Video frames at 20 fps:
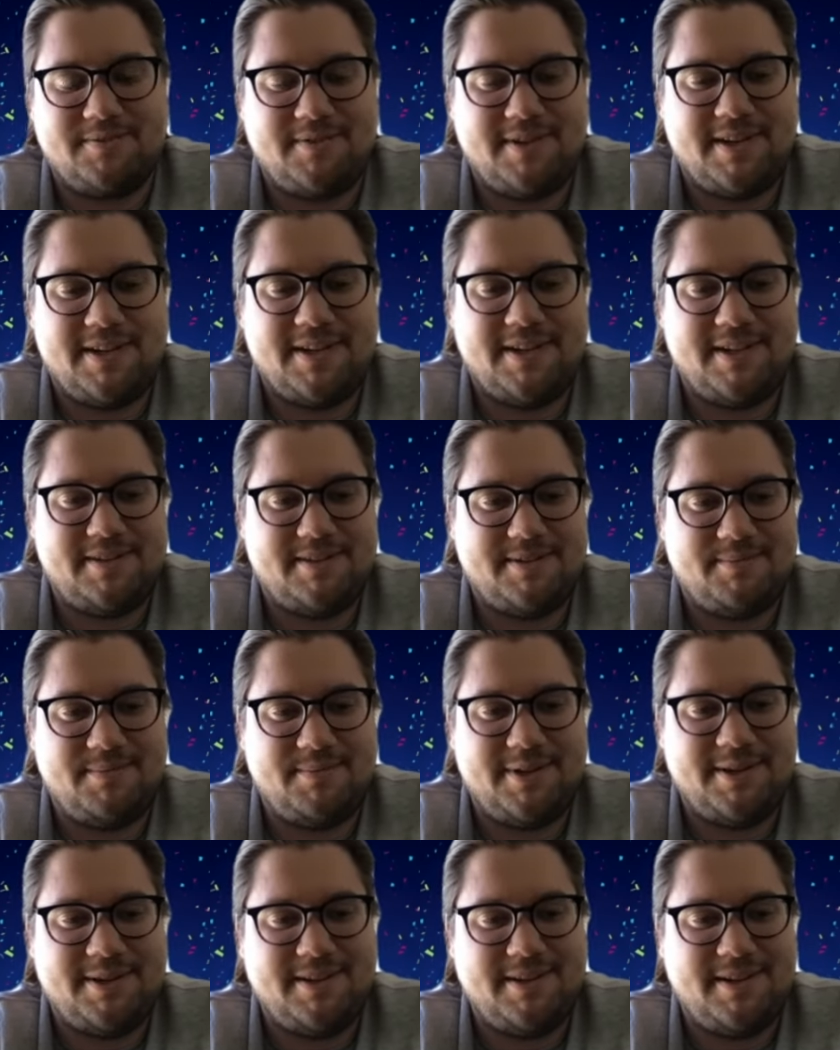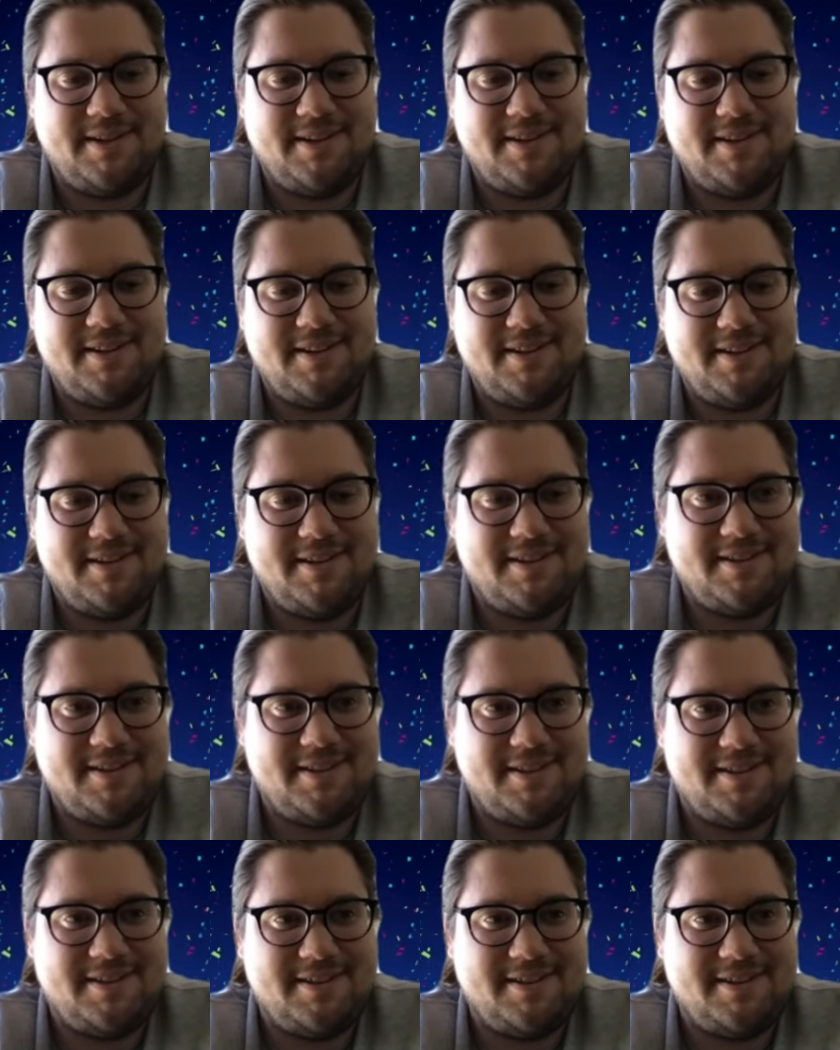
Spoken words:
finance. But yeah,